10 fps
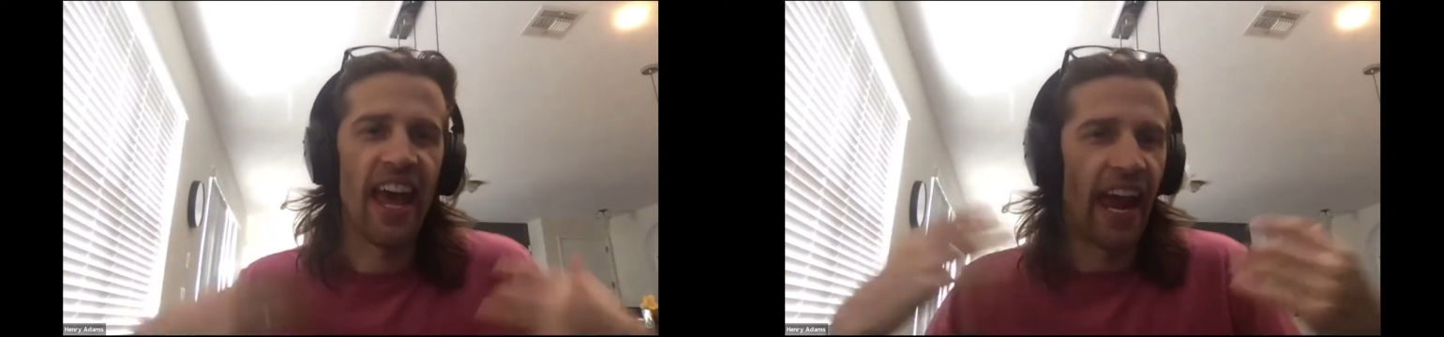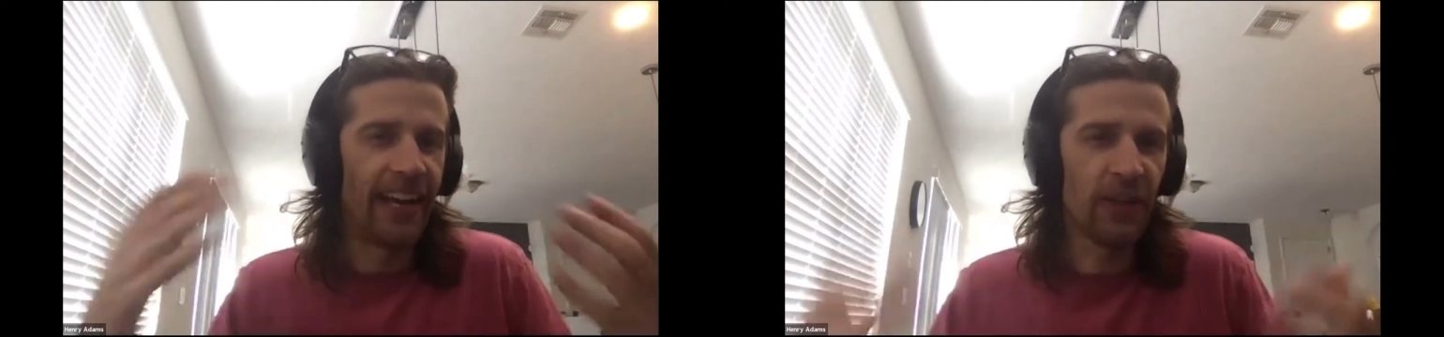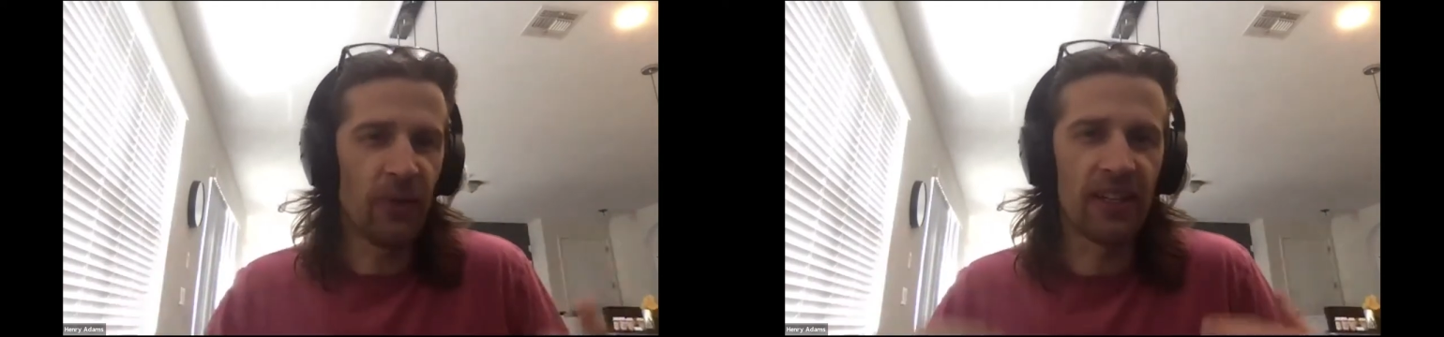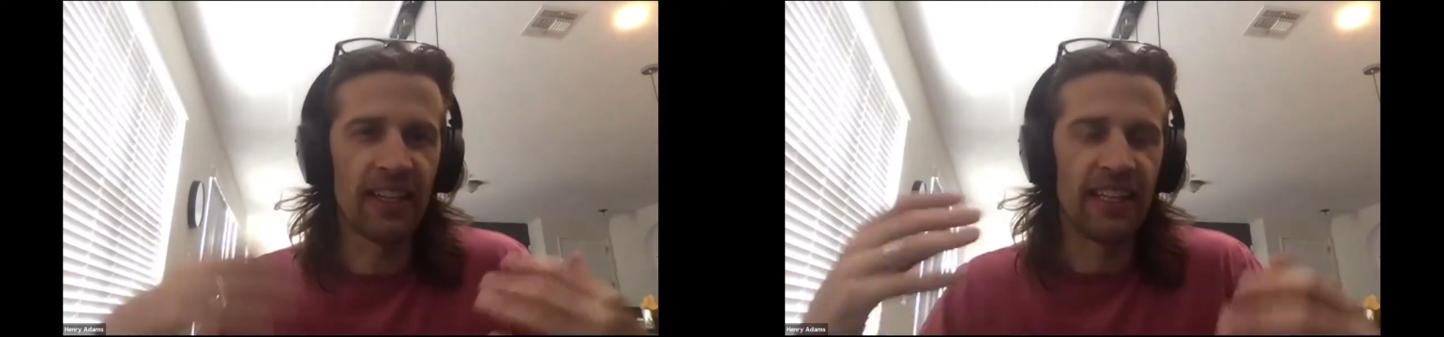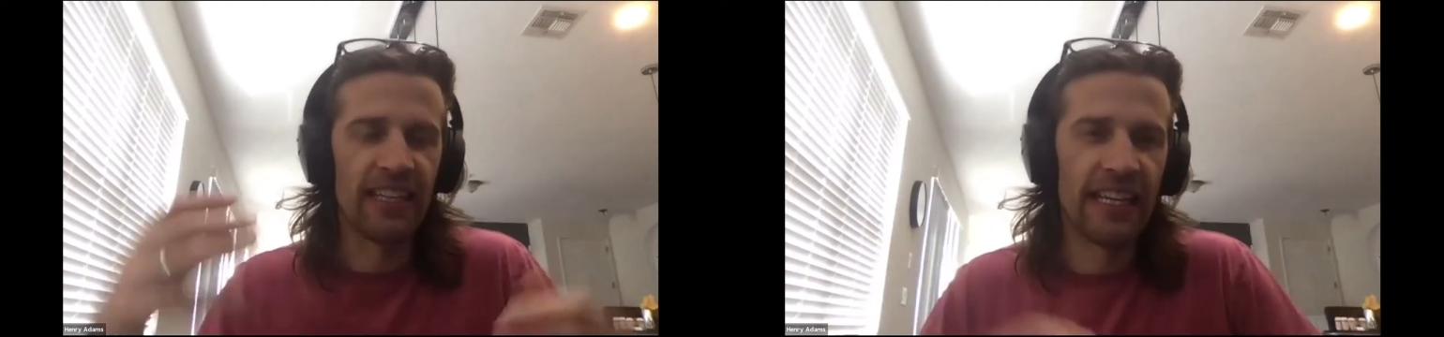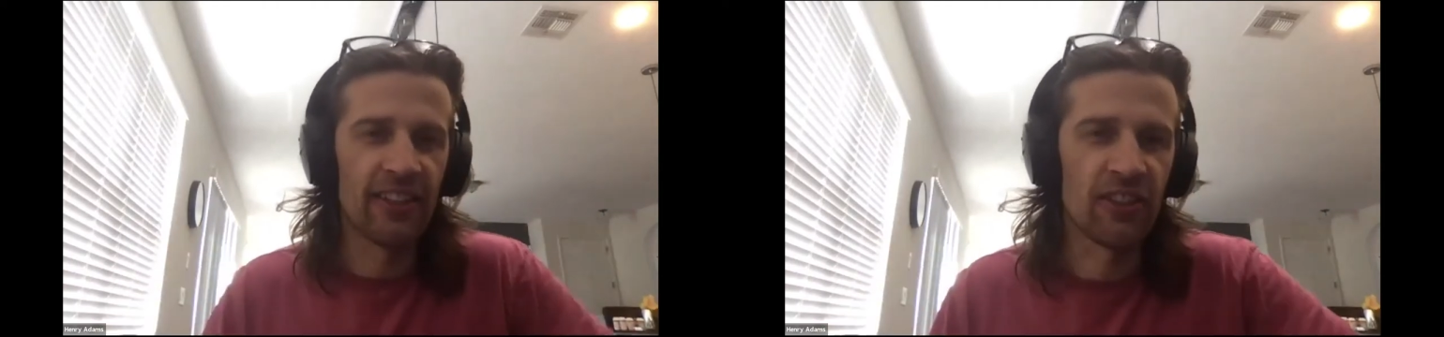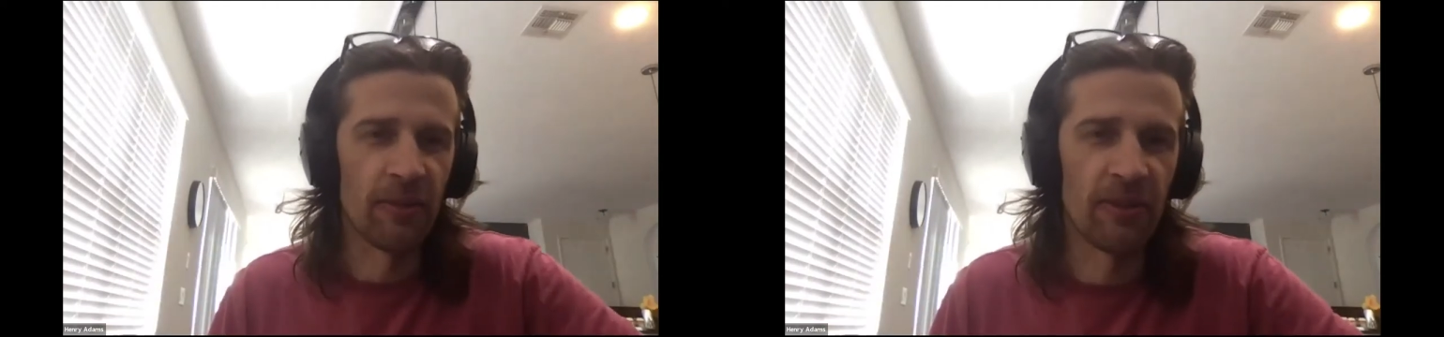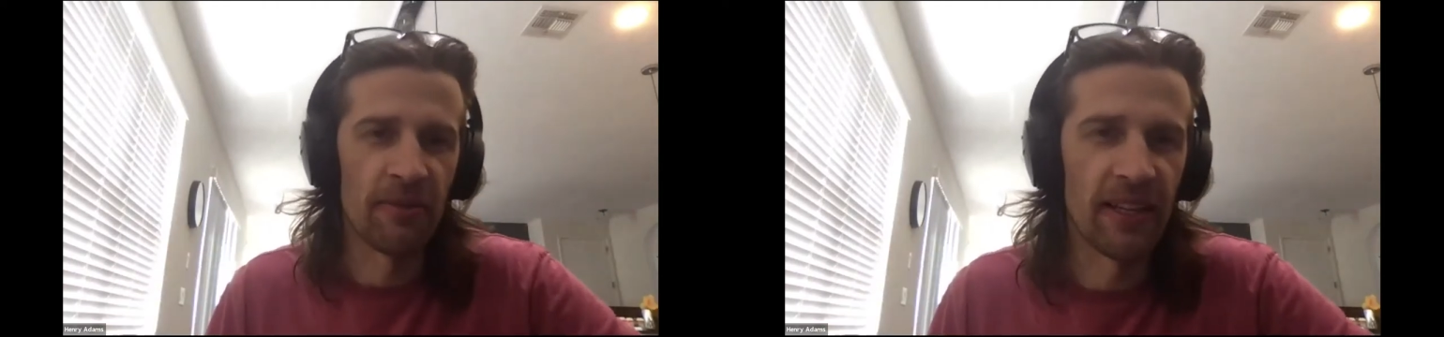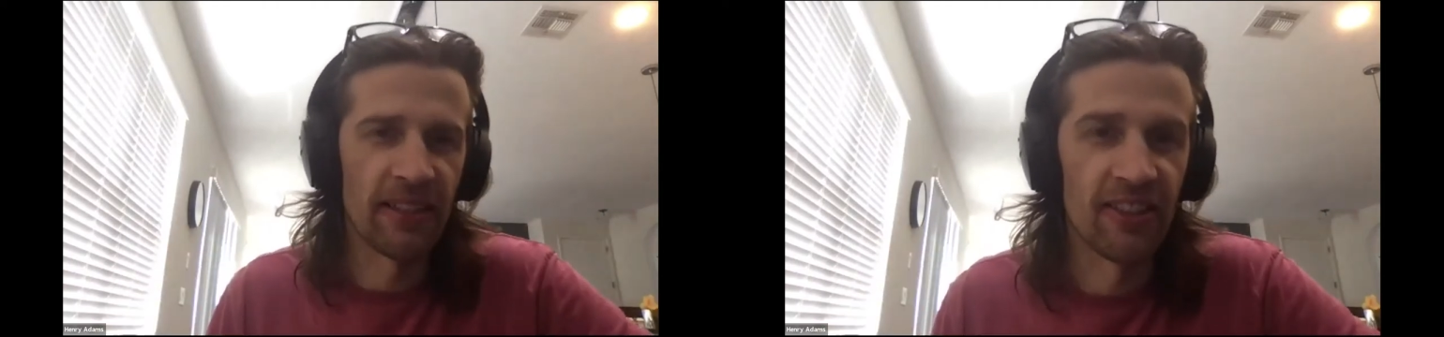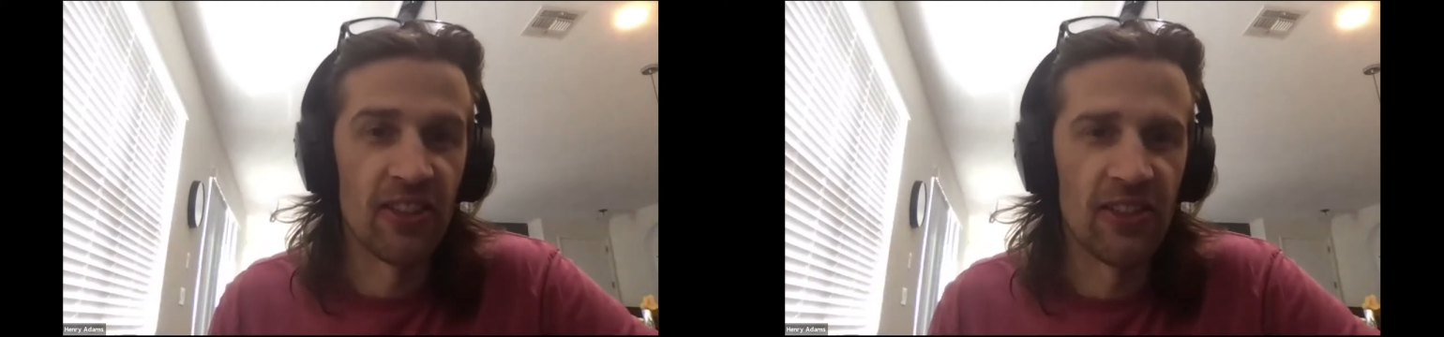Anyone can encrypt a
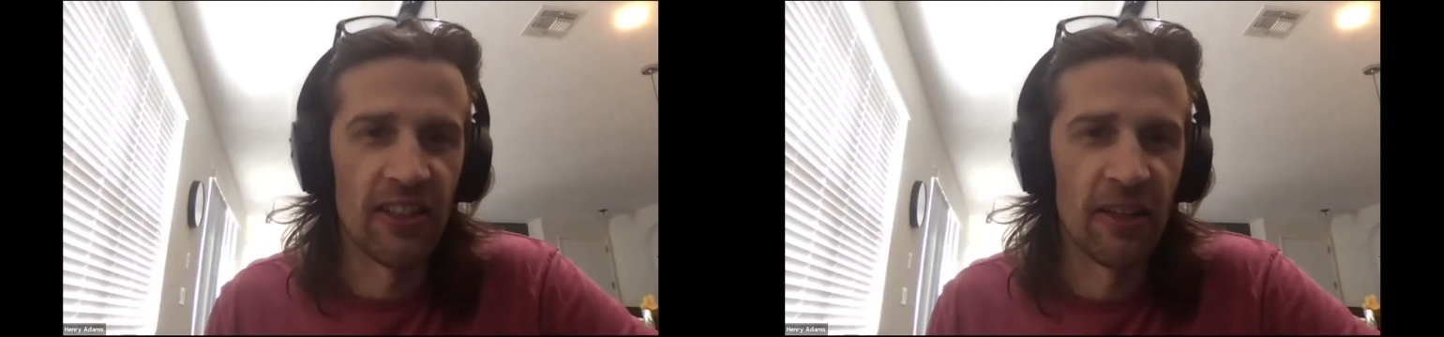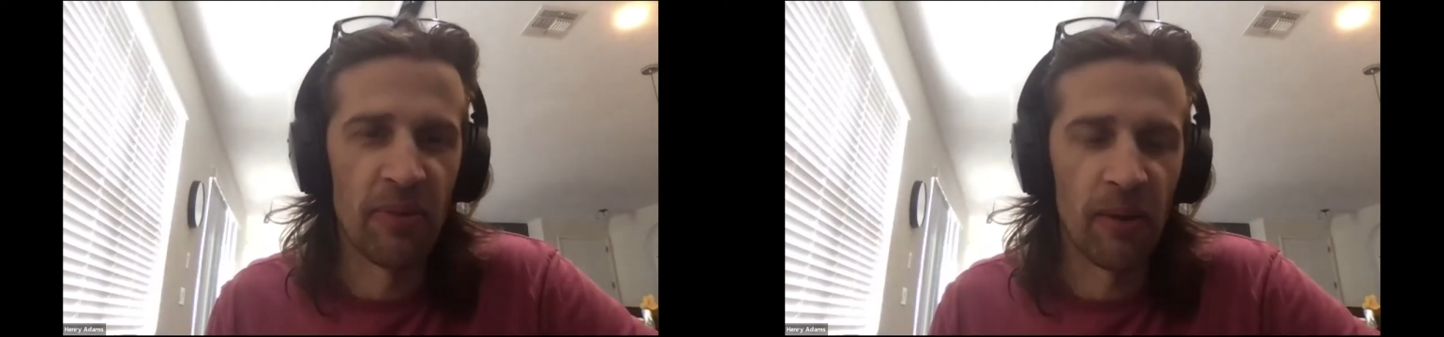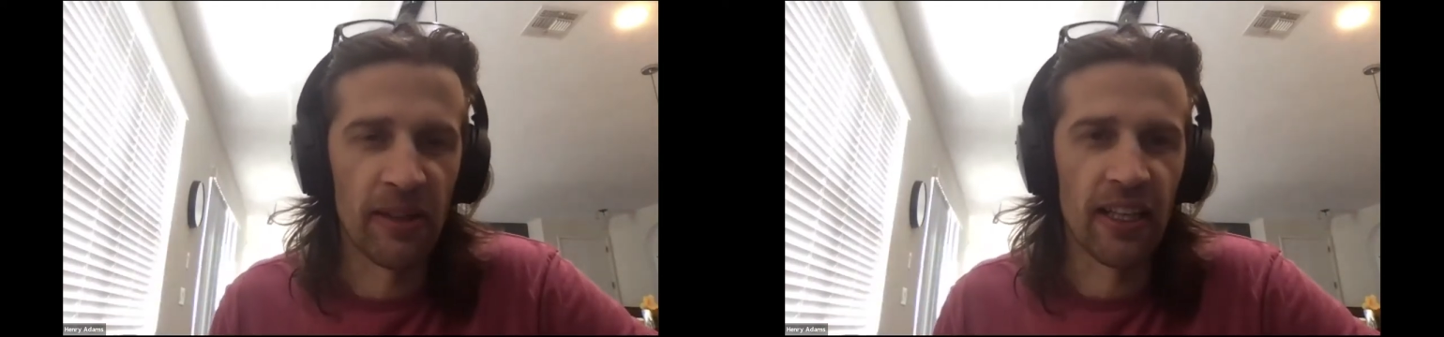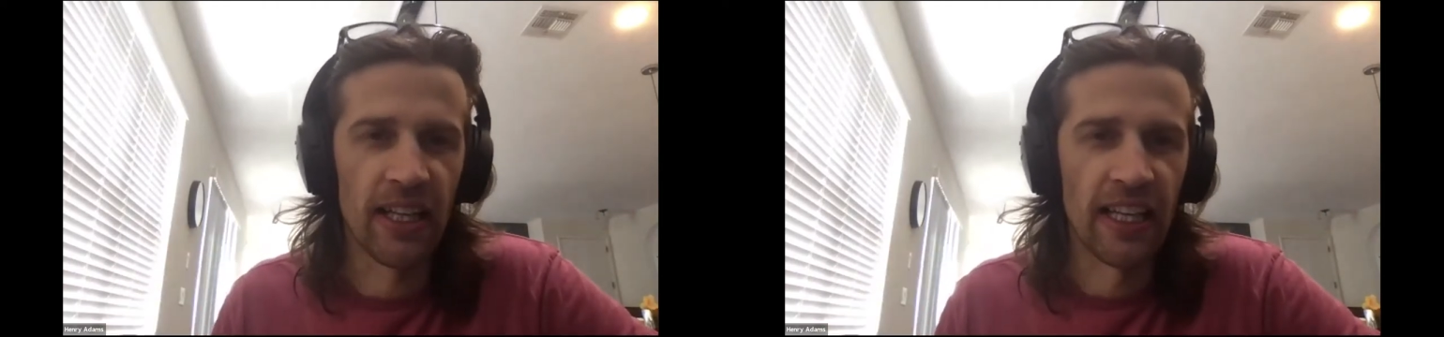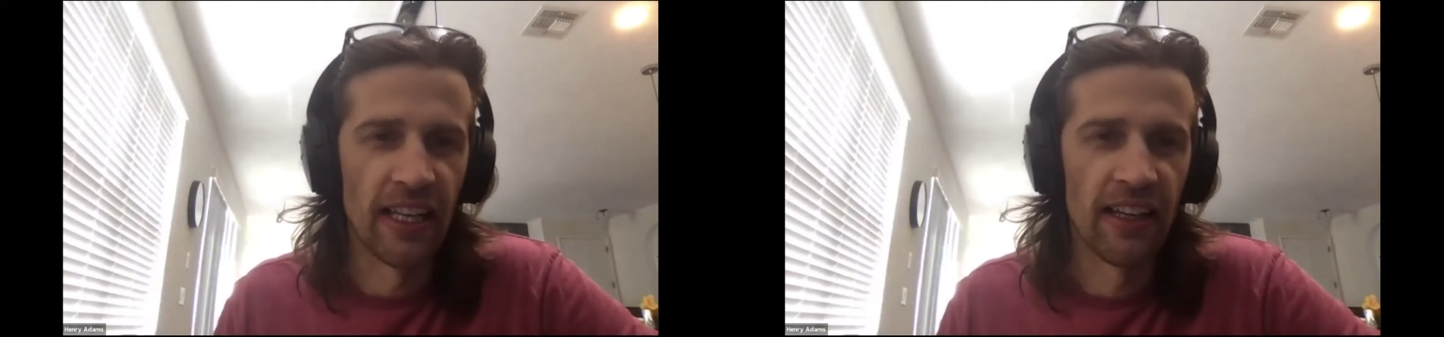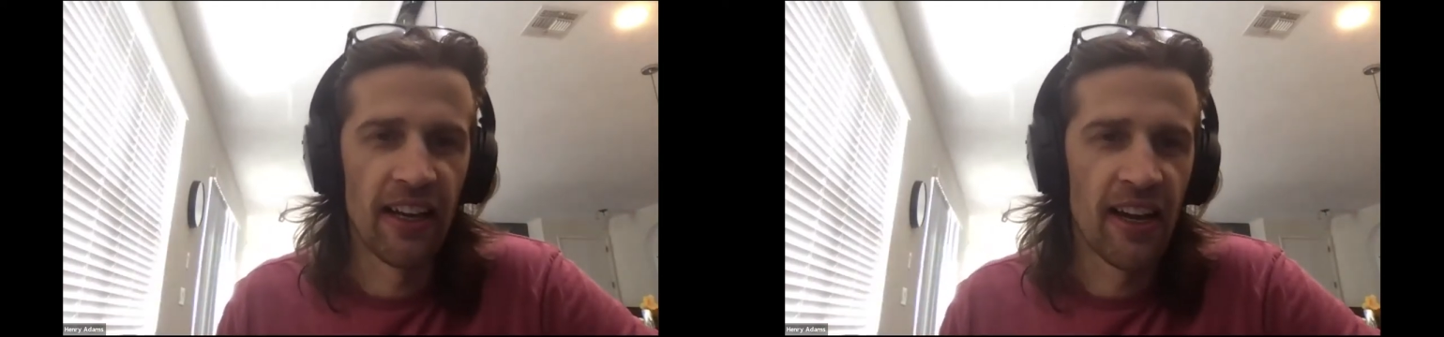message using the public key,